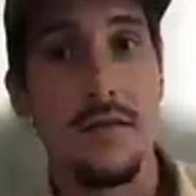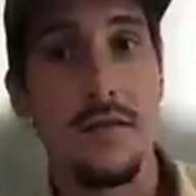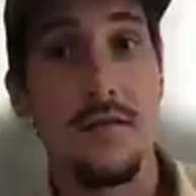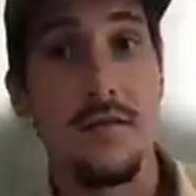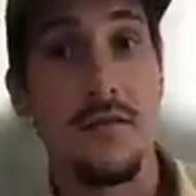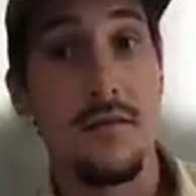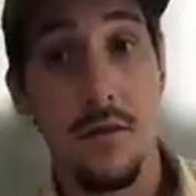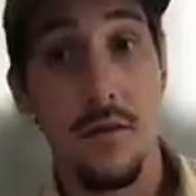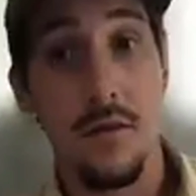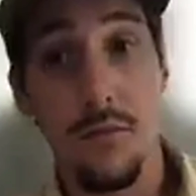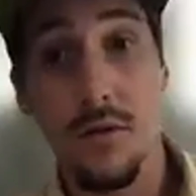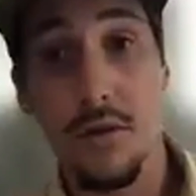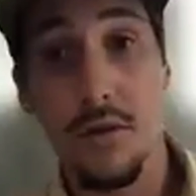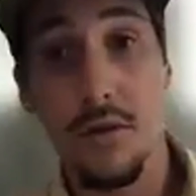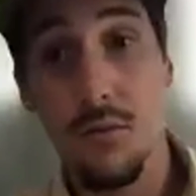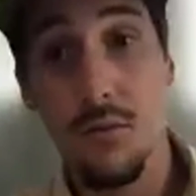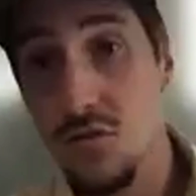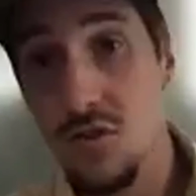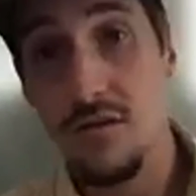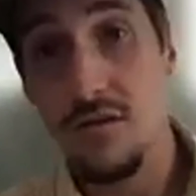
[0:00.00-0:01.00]
is
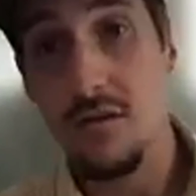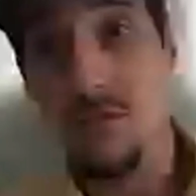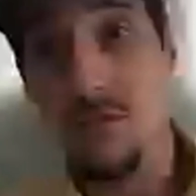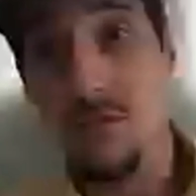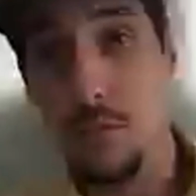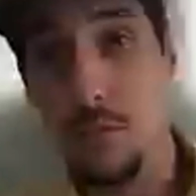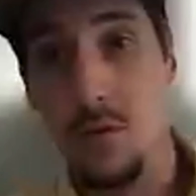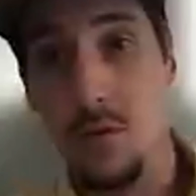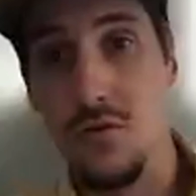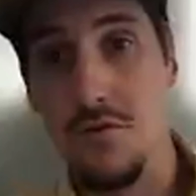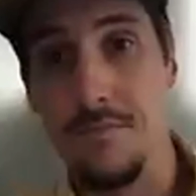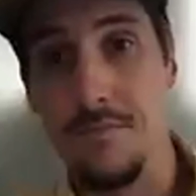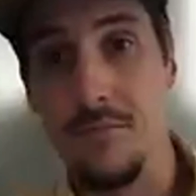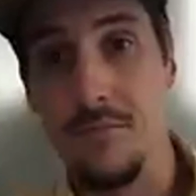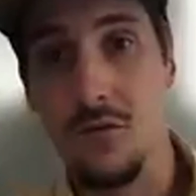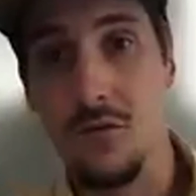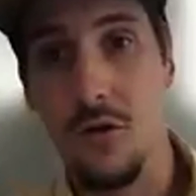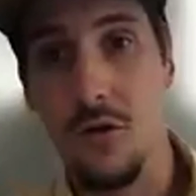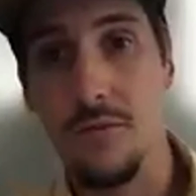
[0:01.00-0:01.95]
a really regenerative approach.